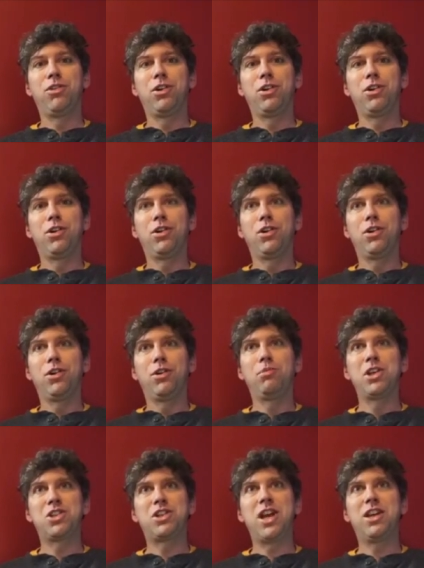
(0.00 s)

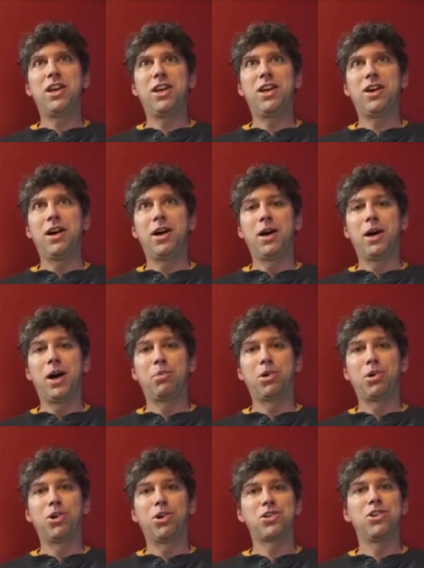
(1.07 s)
mistaking a, a
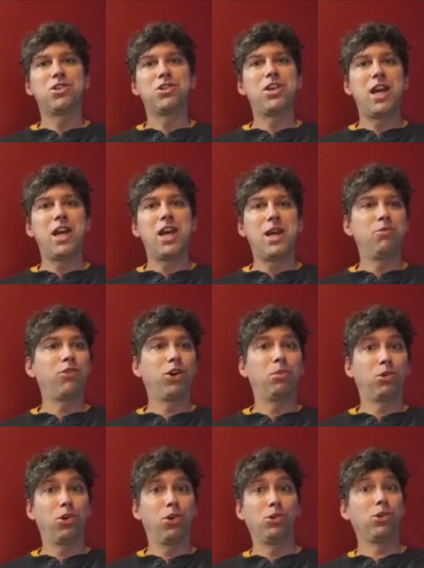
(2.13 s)
person's name for a
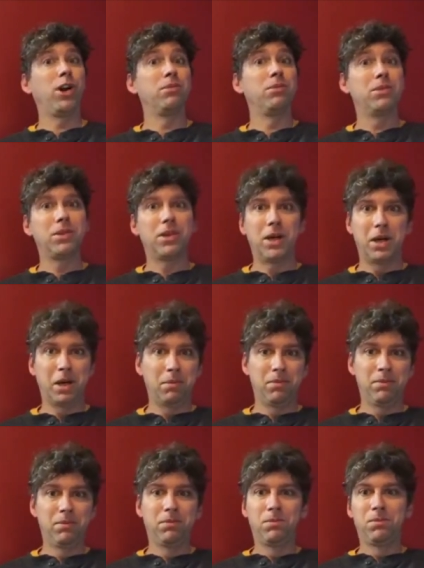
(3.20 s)
program. Um,
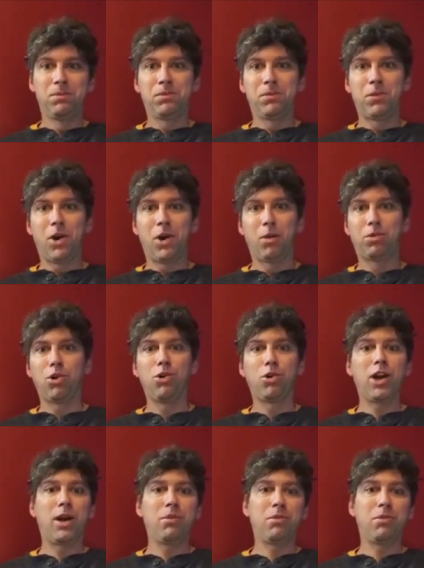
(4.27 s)
our program yeah,